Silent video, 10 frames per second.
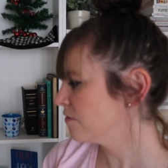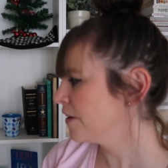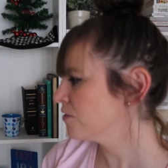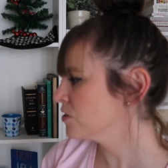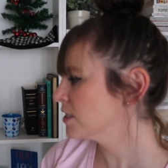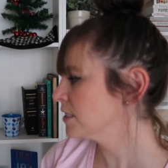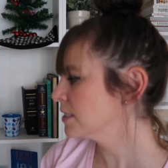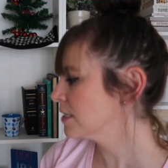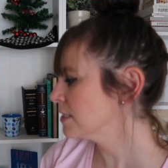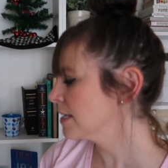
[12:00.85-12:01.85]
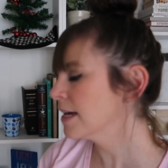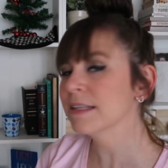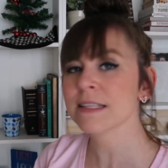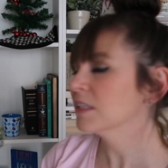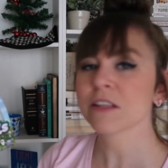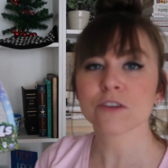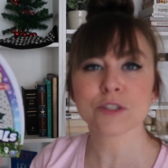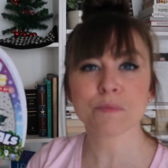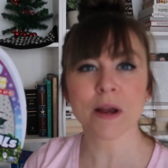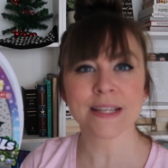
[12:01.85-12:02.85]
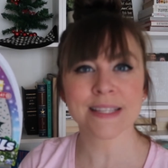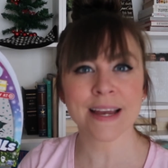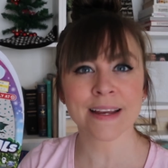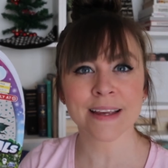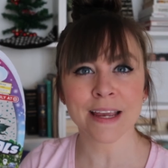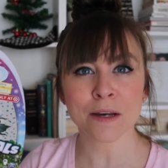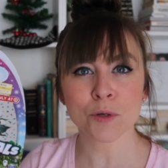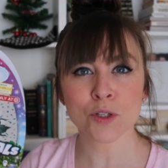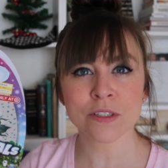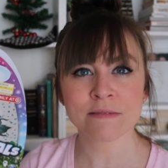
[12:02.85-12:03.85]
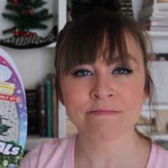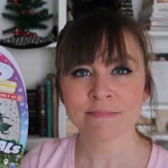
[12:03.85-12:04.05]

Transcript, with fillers: five or six in a set. Little surprise egg animals.